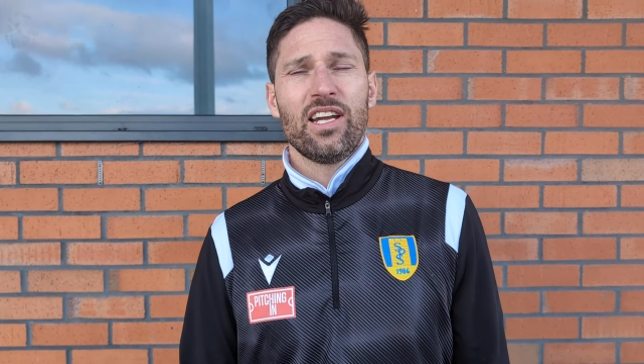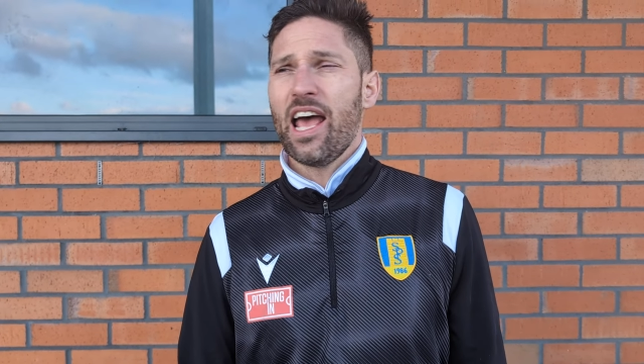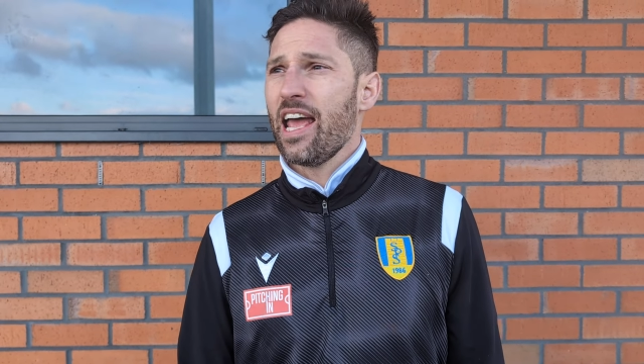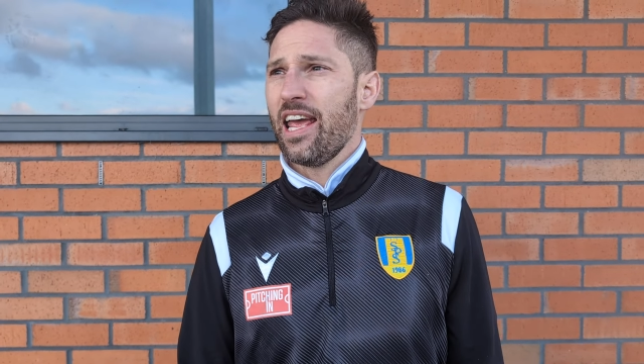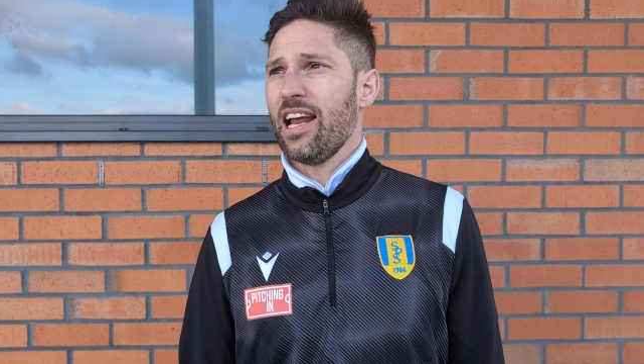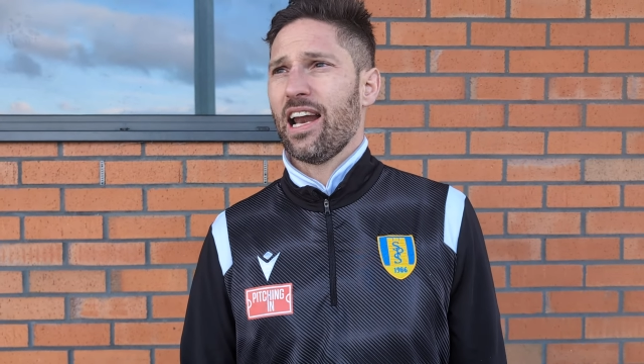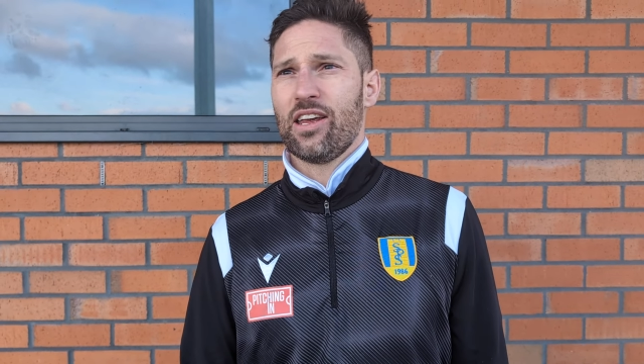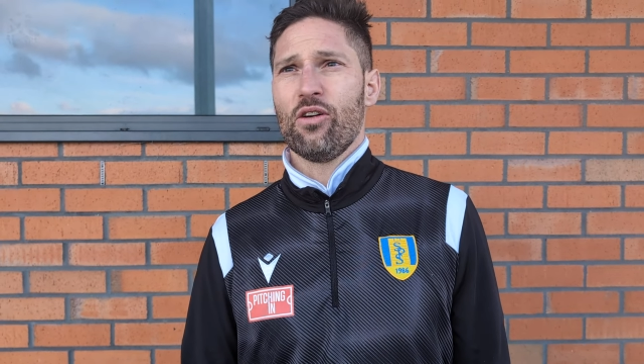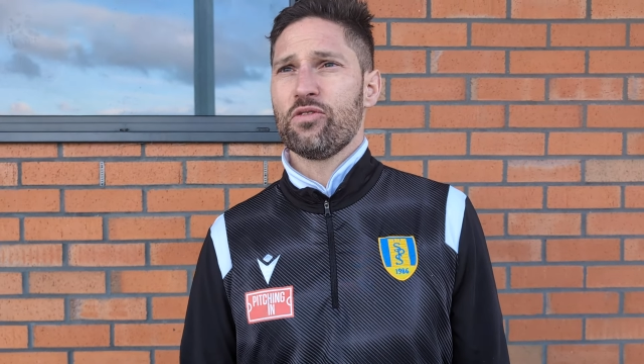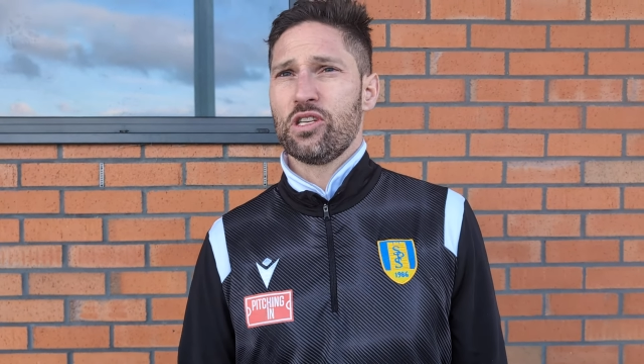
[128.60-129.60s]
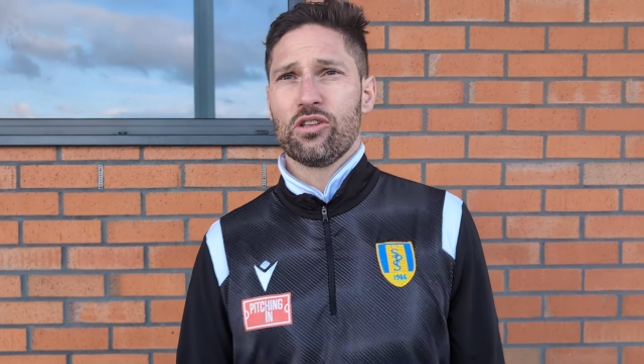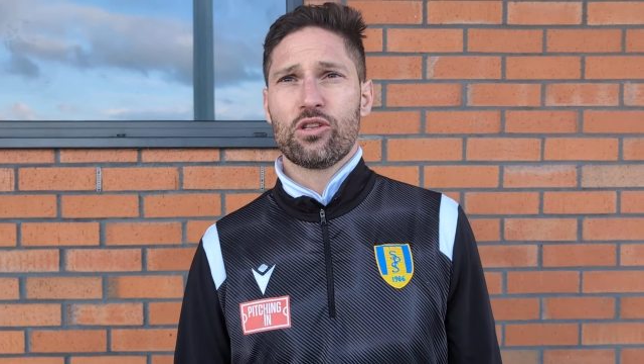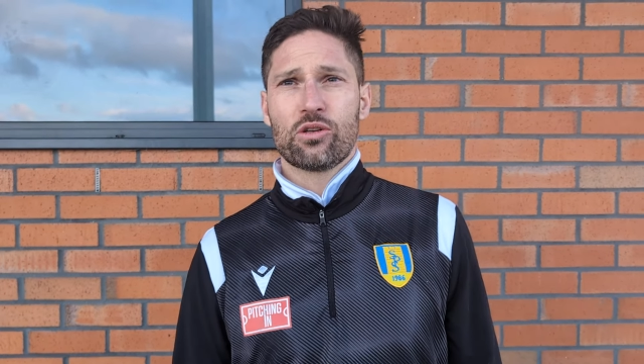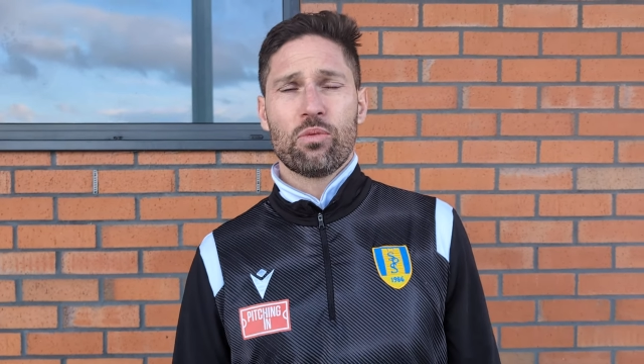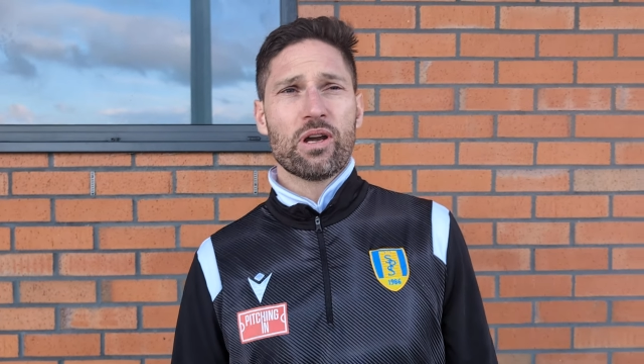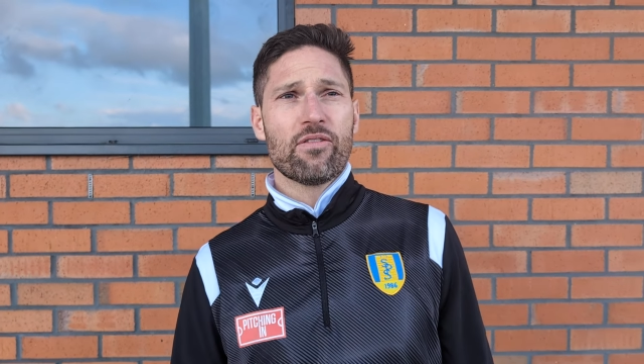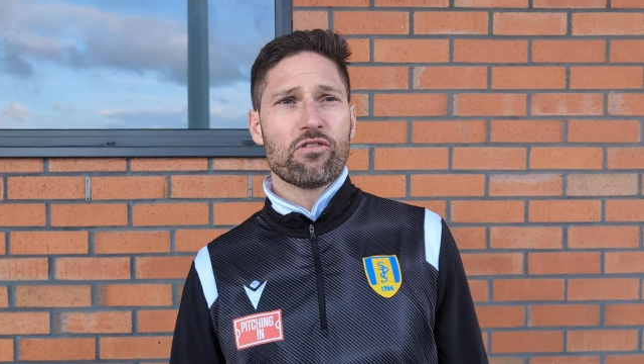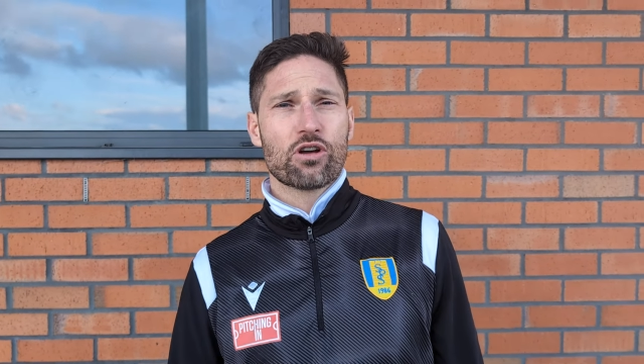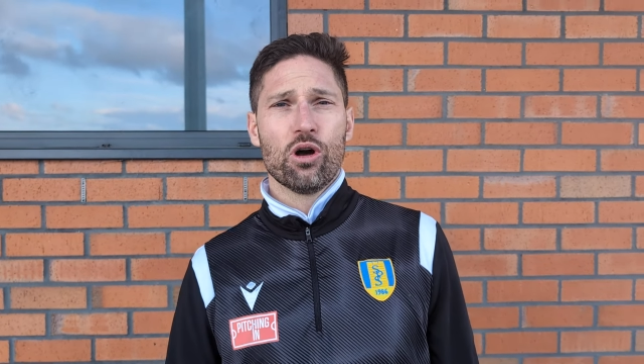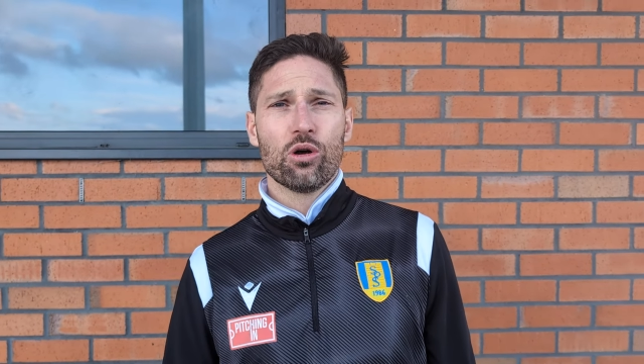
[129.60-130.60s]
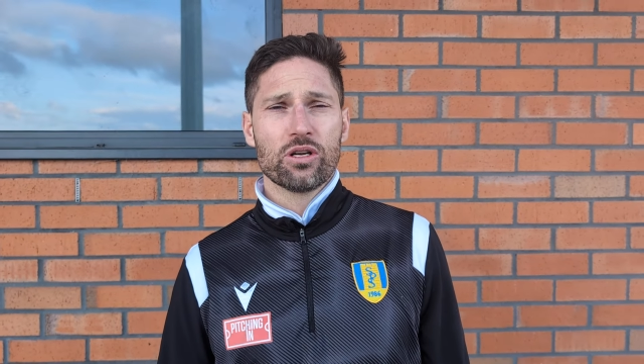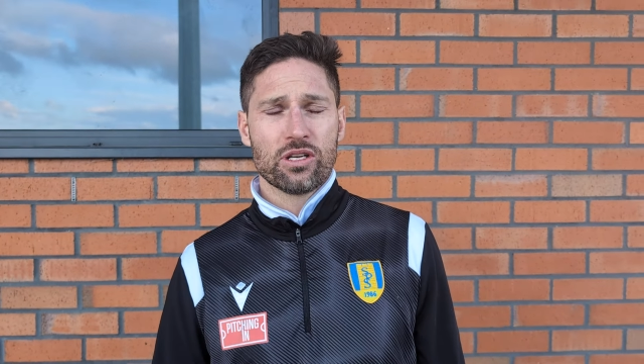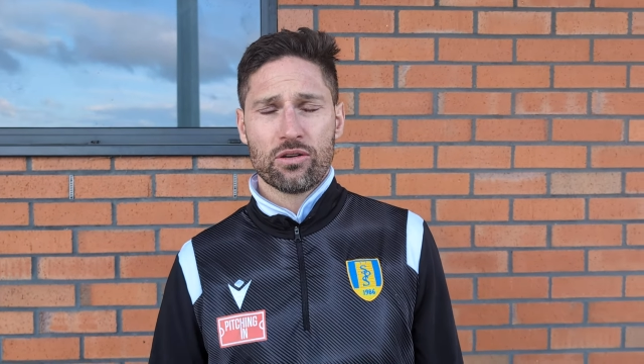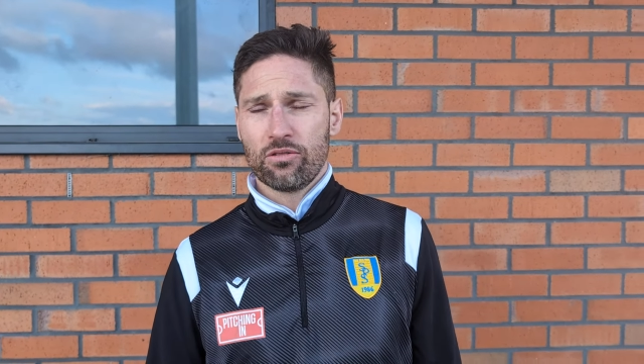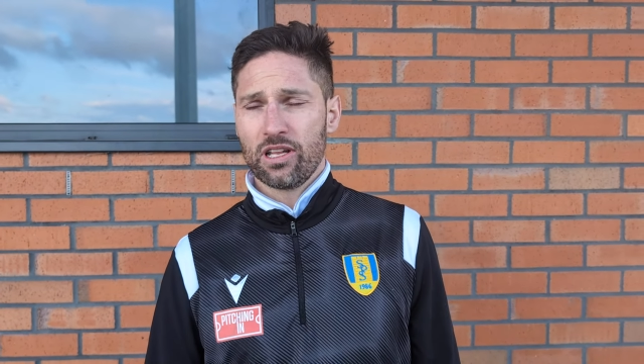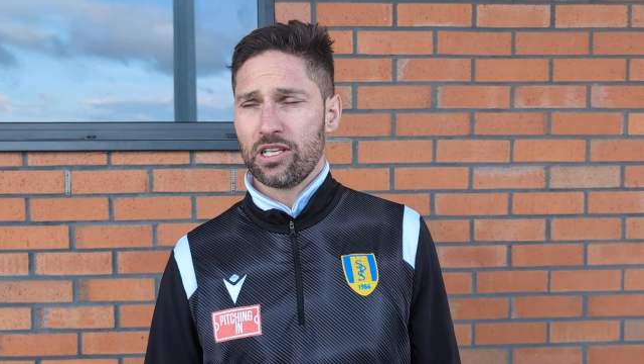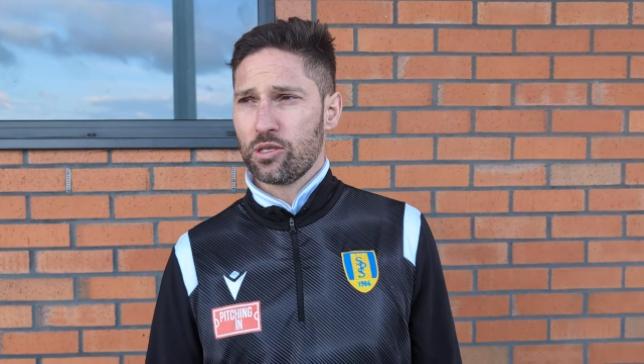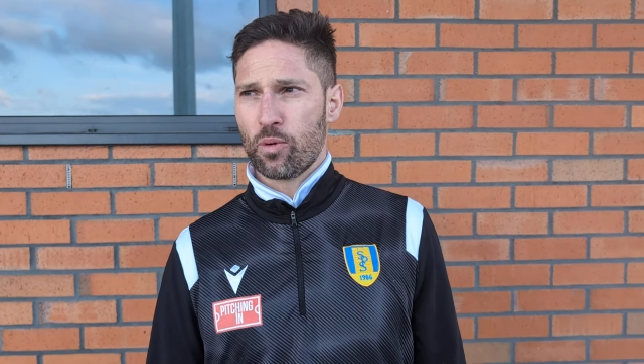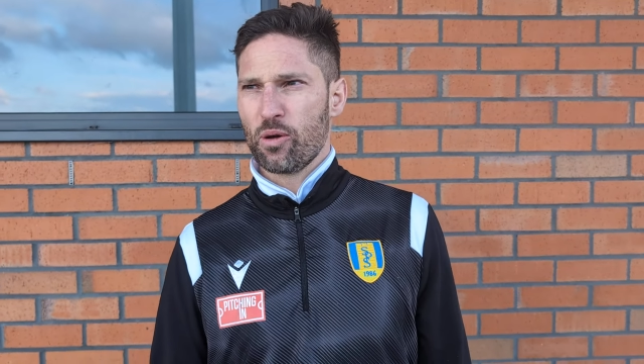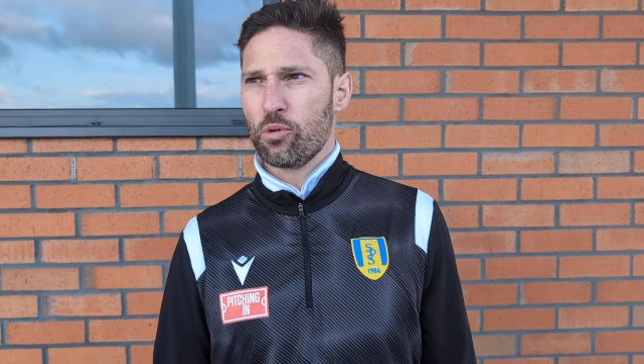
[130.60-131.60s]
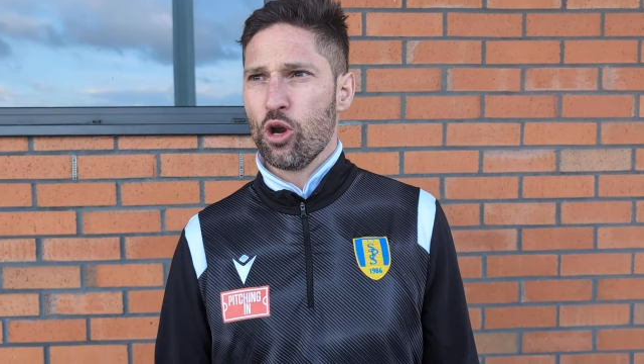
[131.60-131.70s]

Yeah. Like, obviously, whenever the goal goes in, you're really disappointed.